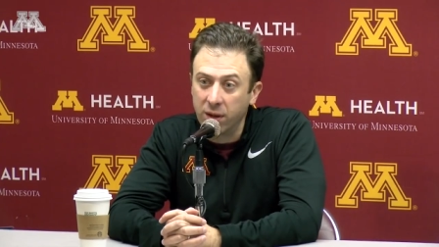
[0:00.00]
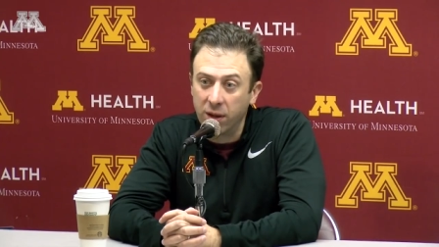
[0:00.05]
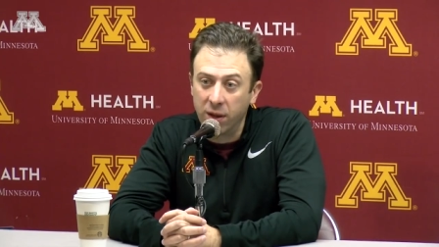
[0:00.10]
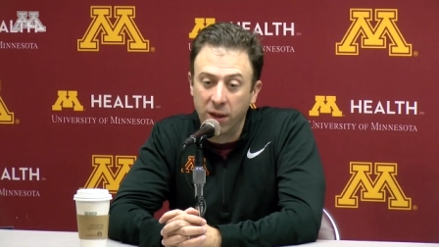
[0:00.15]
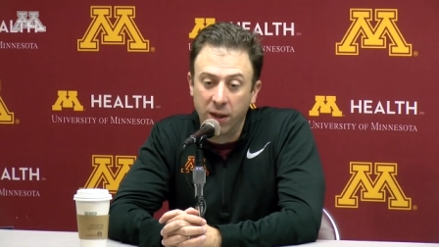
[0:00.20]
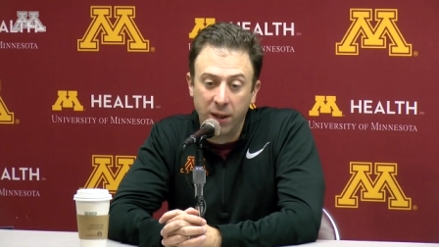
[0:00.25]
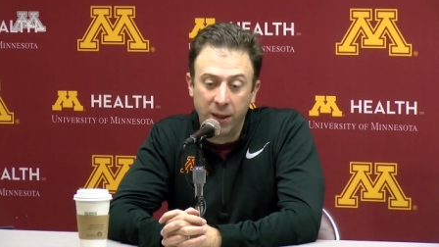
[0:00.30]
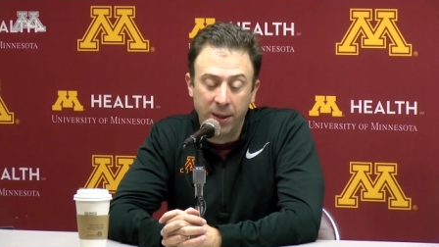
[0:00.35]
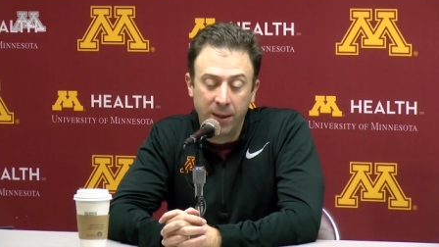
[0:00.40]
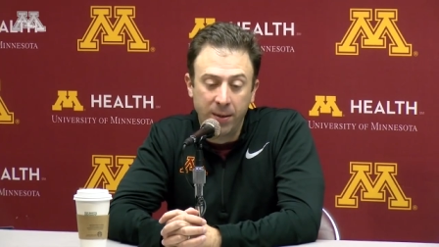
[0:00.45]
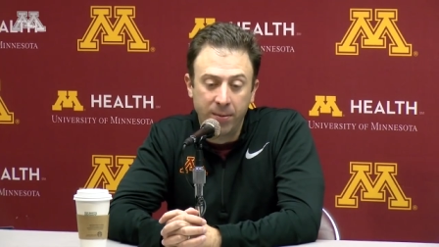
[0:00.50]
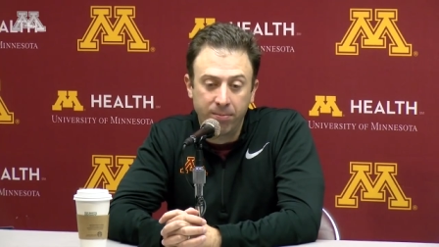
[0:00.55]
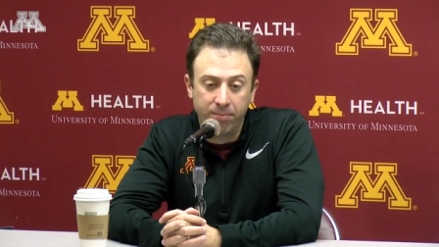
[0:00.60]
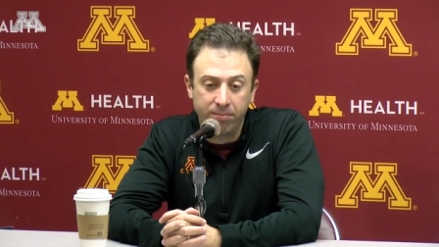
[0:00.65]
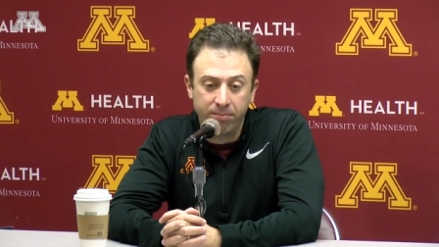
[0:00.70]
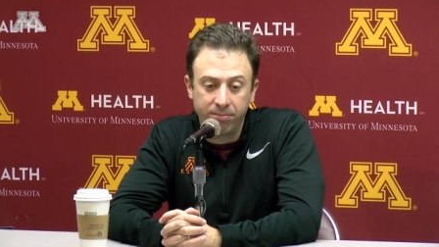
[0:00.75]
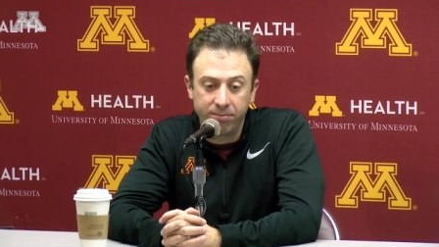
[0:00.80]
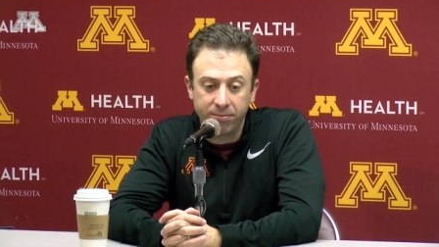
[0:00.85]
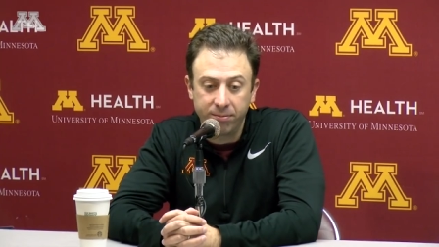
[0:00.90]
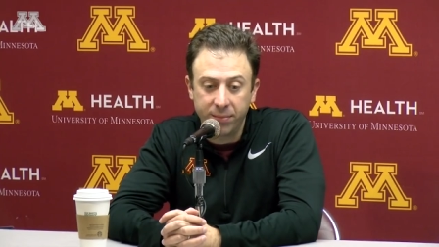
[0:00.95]

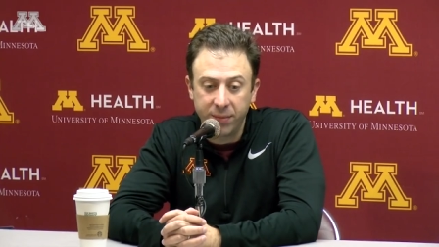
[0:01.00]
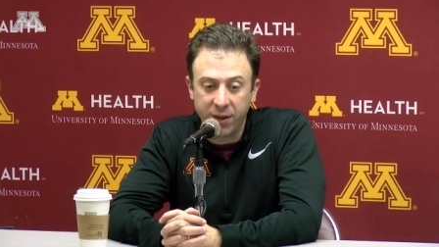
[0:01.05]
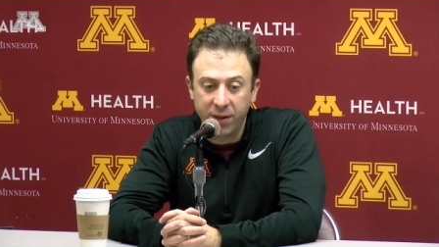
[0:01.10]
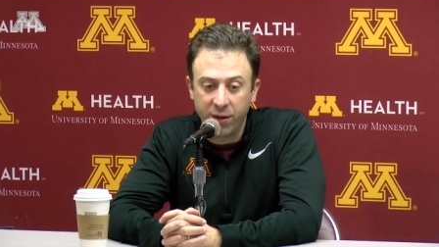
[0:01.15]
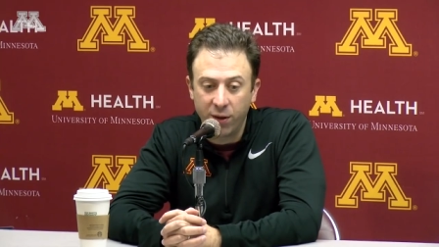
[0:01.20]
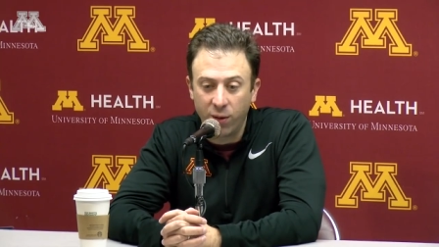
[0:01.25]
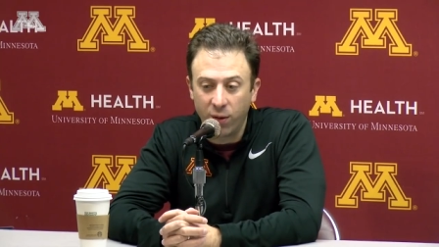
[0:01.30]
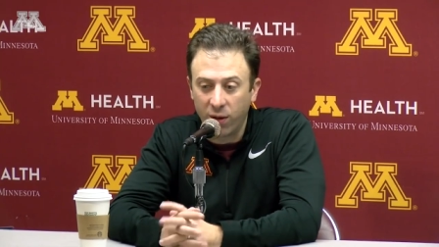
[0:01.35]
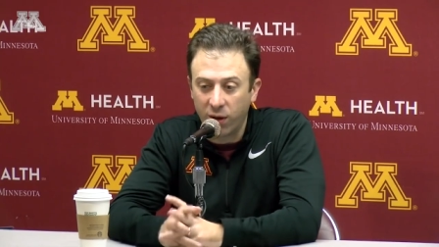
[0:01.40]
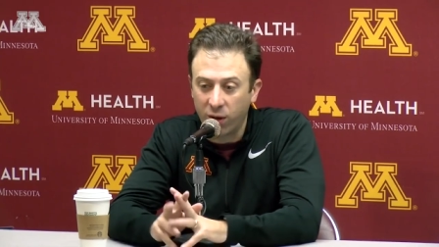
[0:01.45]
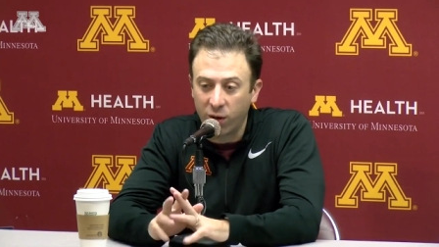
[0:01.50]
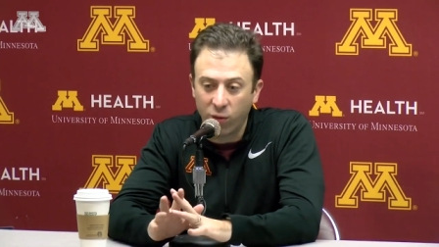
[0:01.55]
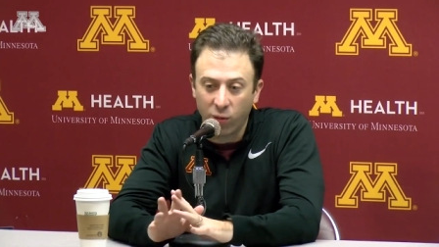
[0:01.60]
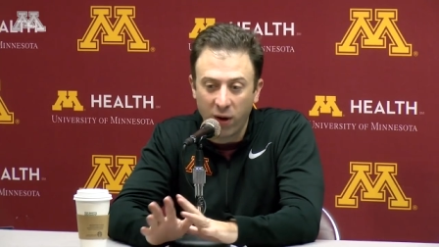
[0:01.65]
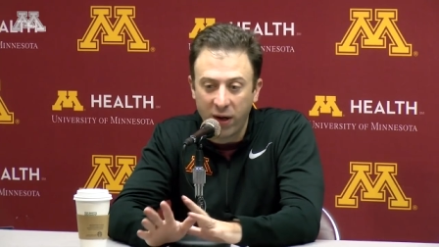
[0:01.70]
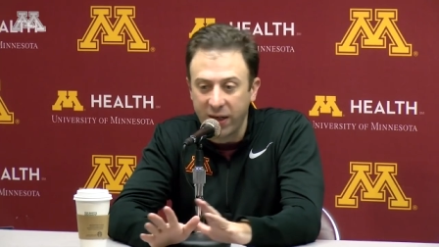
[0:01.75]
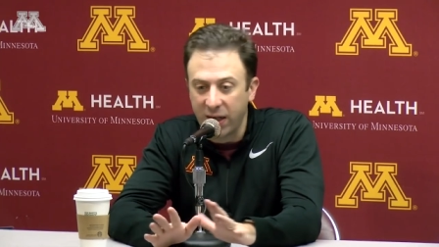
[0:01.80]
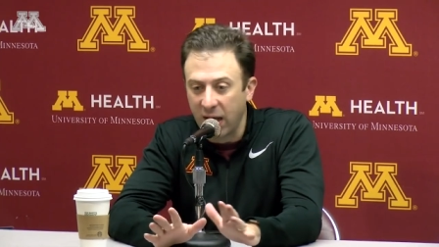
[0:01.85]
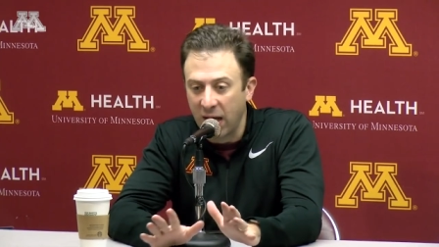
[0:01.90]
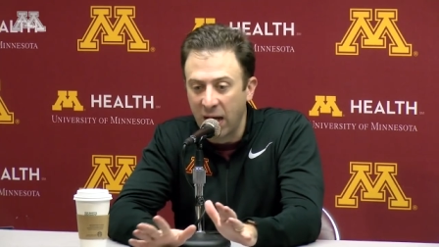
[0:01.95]
you know, or a
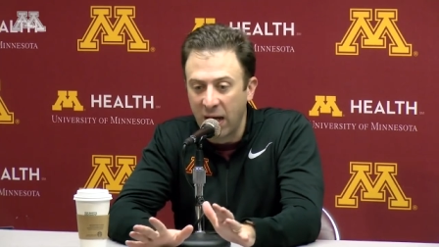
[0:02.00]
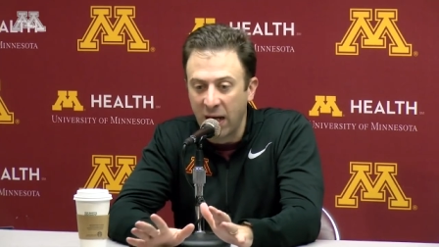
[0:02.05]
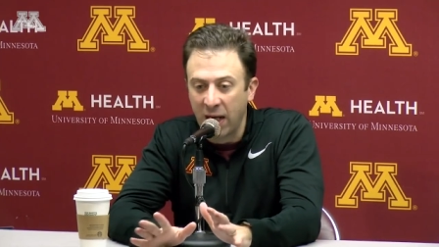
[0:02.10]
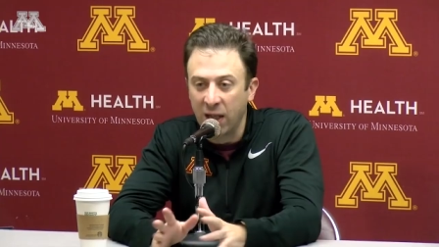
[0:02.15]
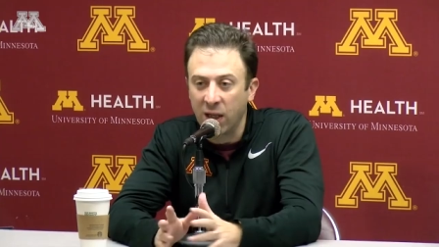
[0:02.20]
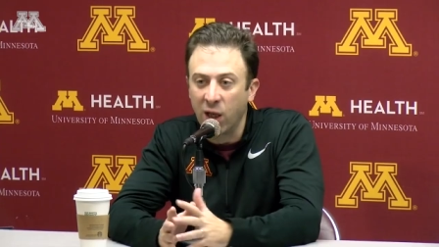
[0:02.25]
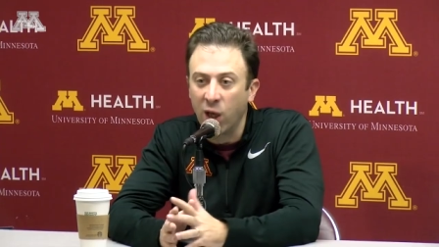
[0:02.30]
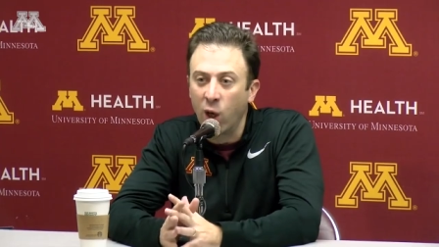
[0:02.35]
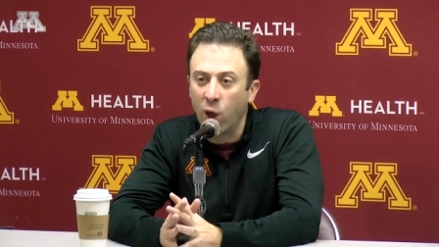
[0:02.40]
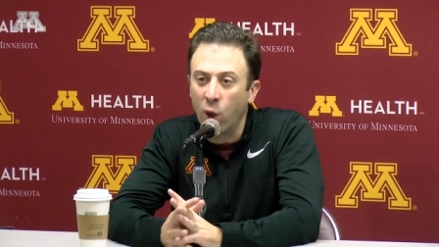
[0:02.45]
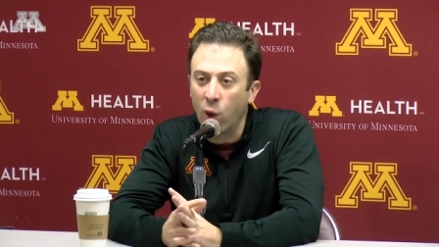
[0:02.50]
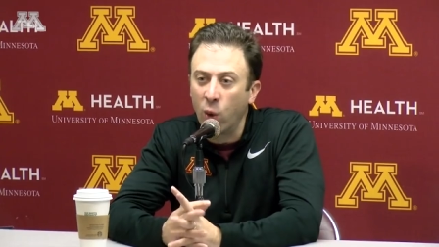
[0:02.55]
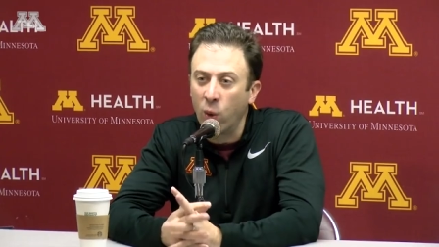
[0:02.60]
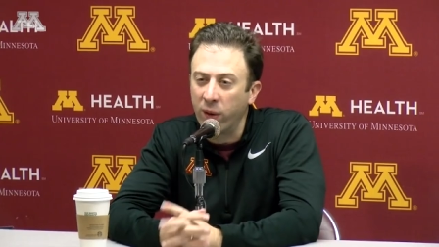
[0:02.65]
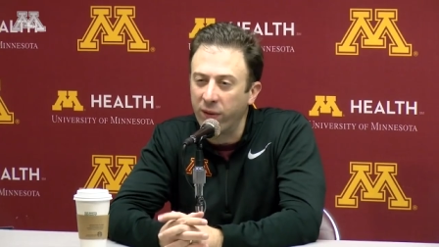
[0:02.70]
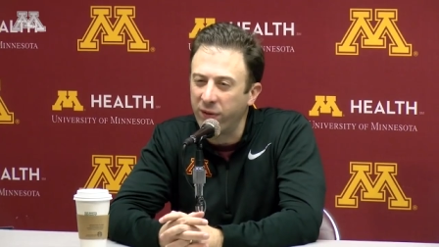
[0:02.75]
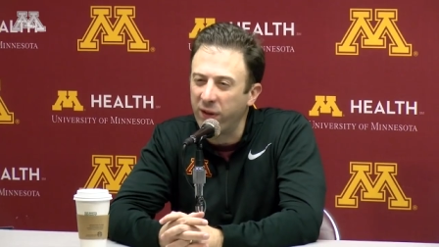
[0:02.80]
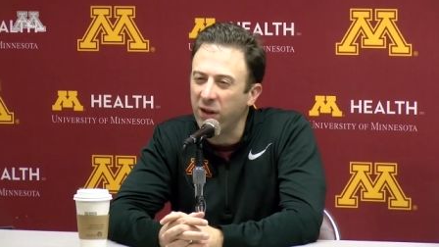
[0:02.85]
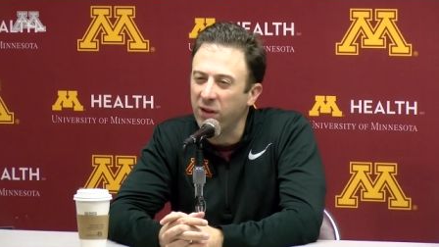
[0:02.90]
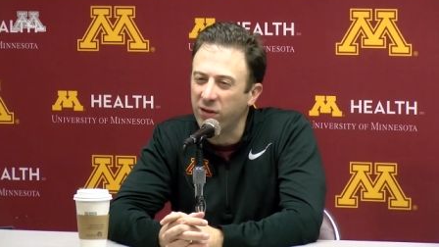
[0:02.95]
great high-low
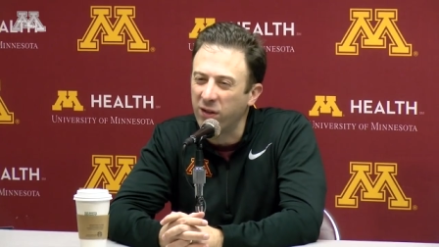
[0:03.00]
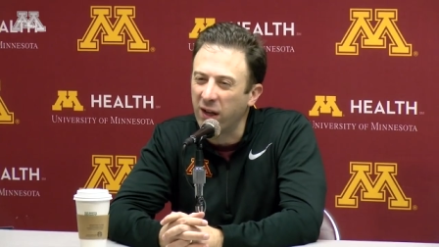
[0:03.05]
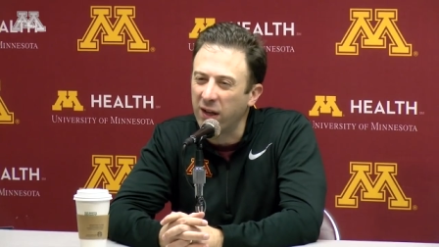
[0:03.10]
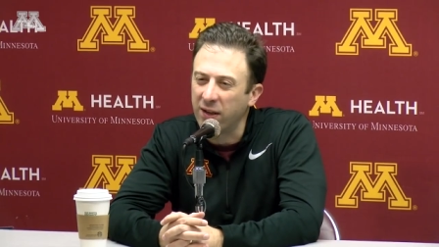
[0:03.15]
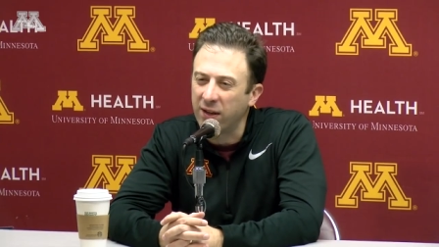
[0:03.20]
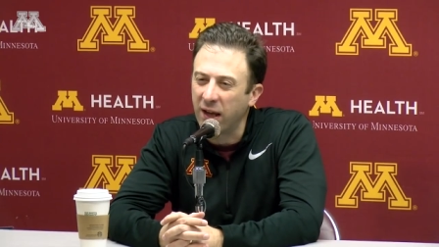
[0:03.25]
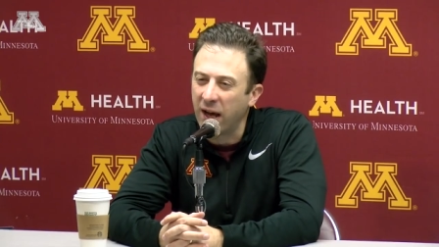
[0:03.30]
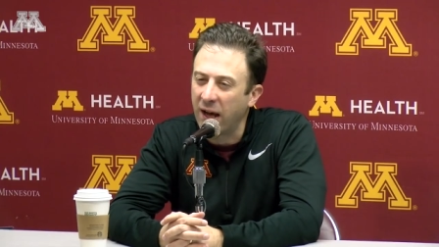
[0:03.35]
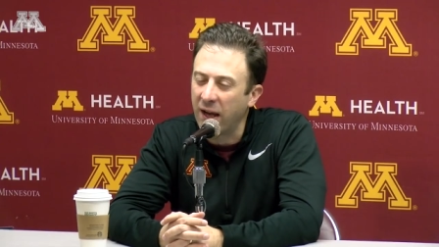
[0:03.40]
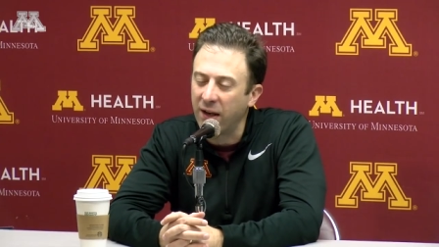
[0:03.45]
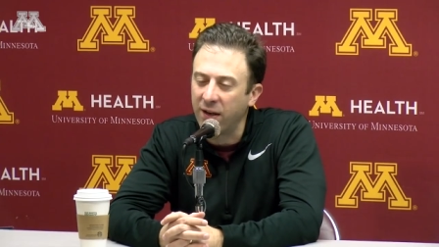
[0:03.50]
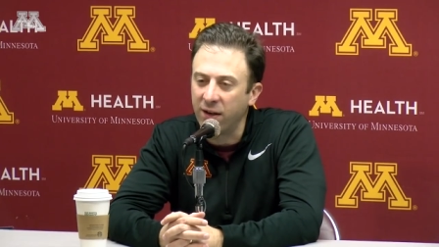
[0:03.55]
and things like that.